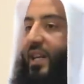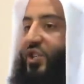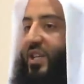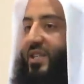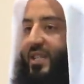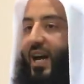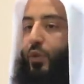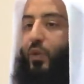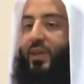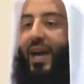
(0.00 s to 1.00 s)
let's just
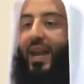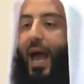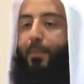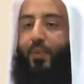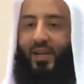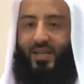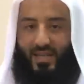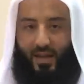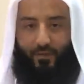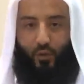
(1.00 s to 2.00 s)
start with unhappiness
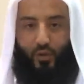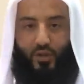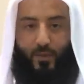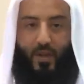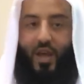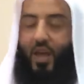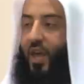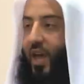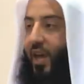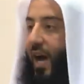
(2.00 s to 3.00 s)
levels.
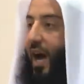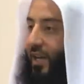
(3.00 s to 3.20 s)
In our